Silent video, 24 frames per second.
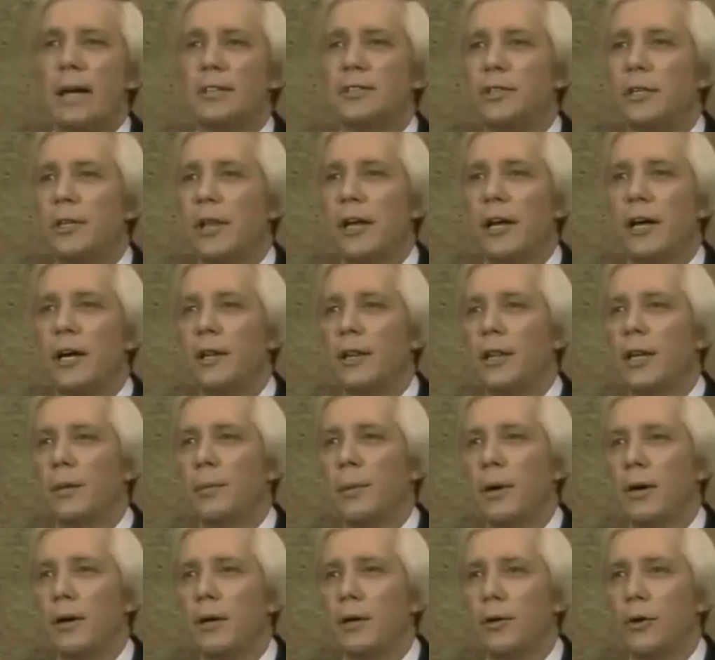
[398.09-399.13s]
Let's not postulate
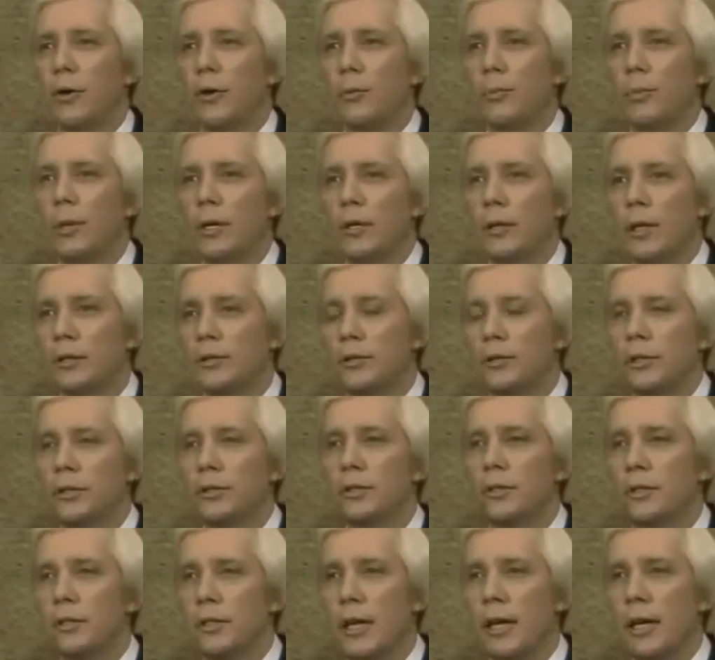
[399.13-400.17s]
anything about unknown being. Let's
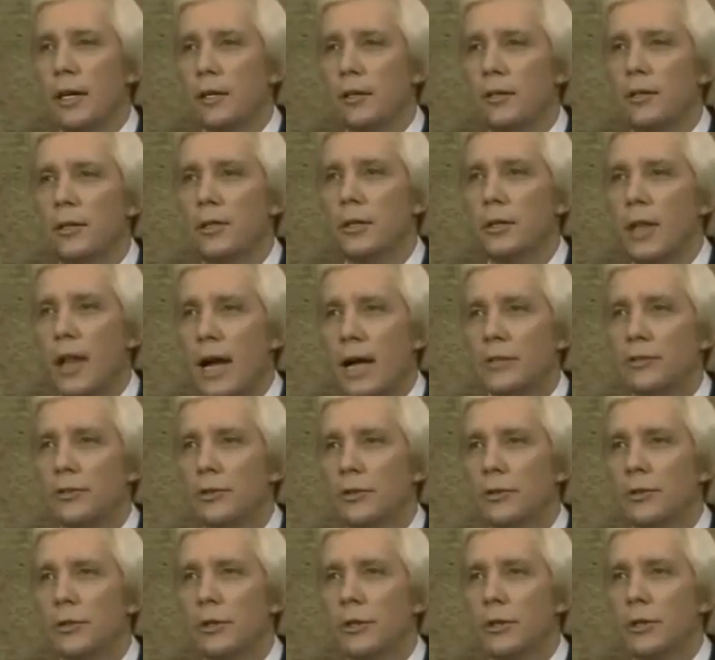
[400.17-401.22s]
just take the
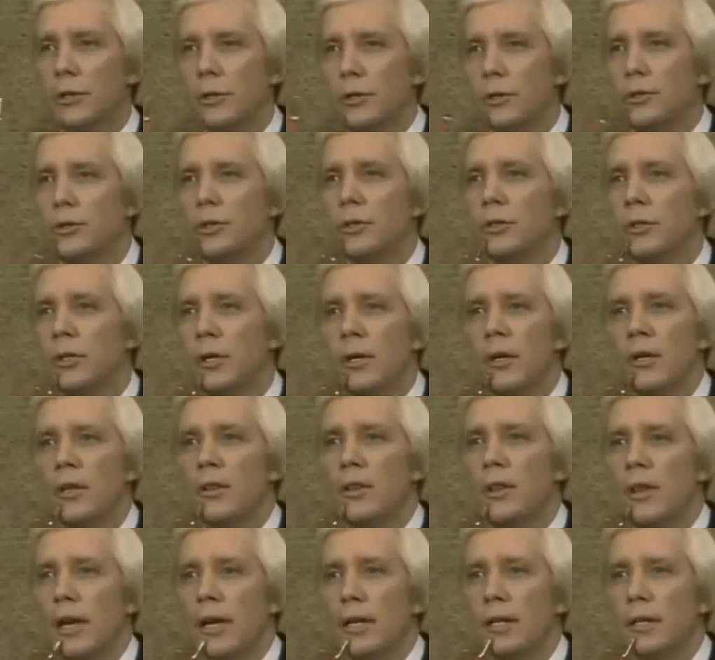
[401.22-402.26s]
logical conclusion
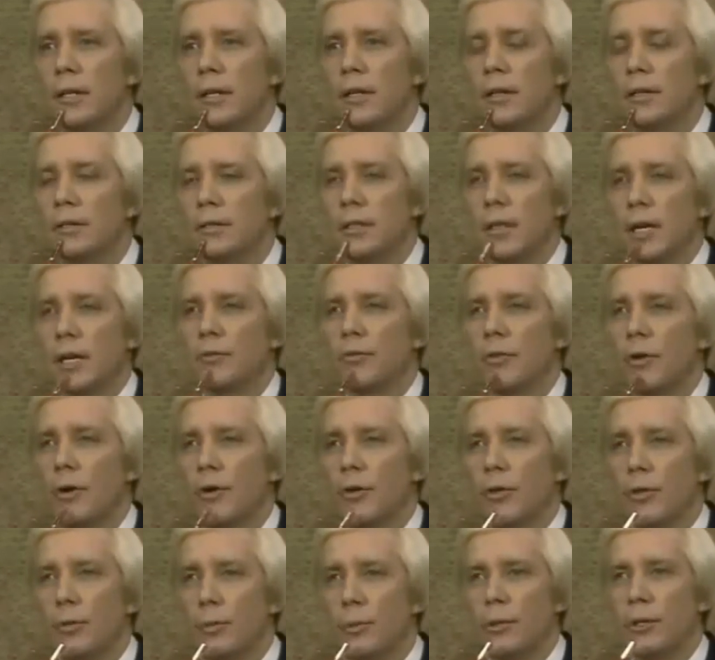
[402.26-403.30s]
that the second
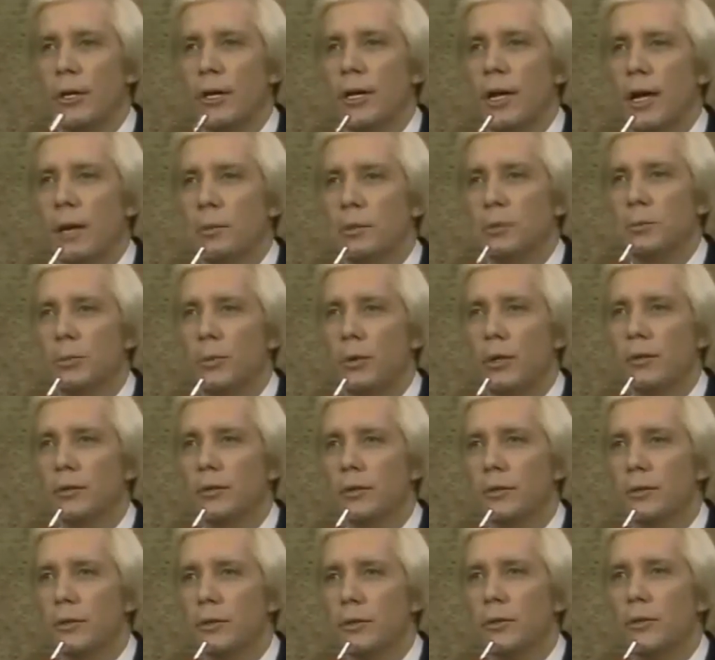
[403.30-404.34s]
law of thermodynamics
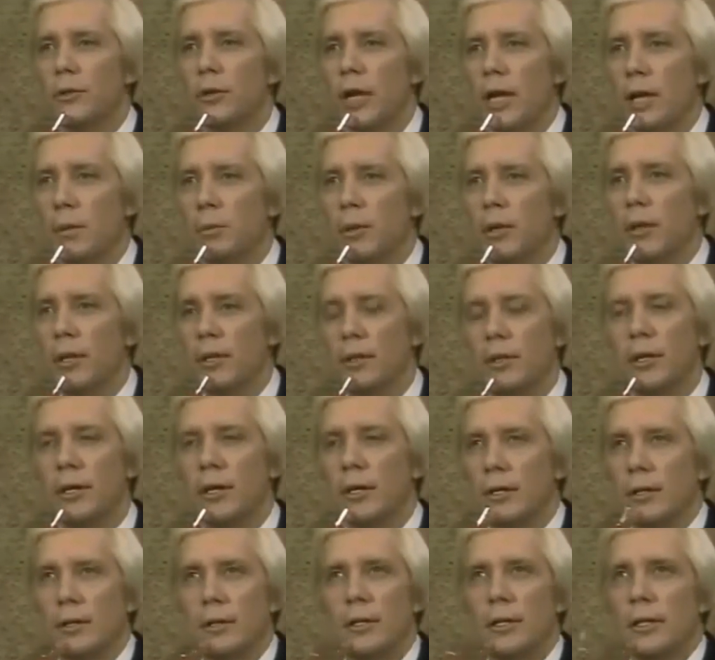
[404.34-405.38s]
brings us to, namely that the